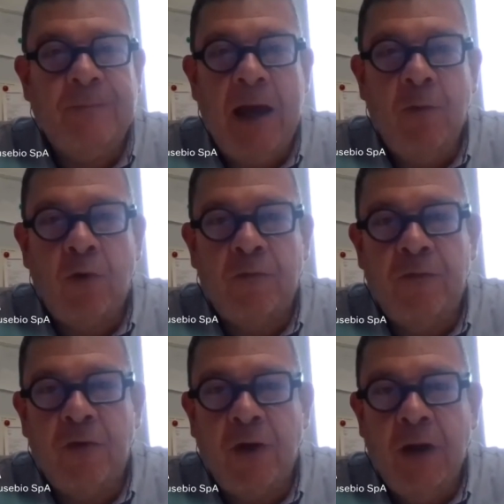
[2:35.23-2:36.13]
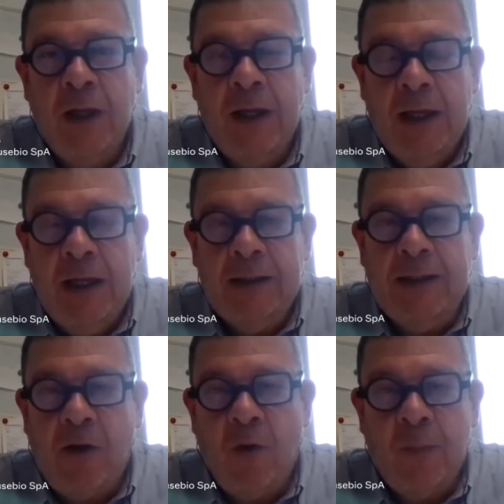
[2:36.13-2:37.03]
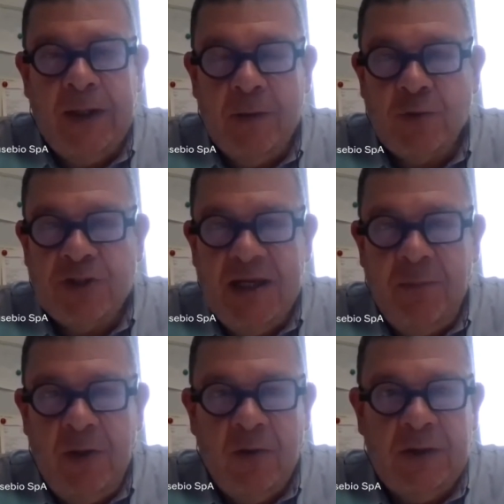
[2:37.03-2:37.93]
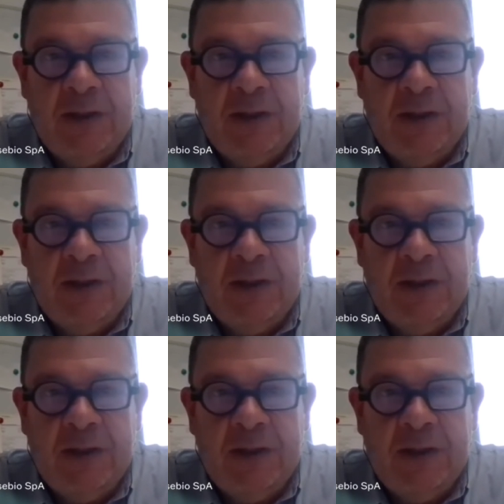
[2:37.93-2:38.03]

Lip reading: I work for the company Eusebio,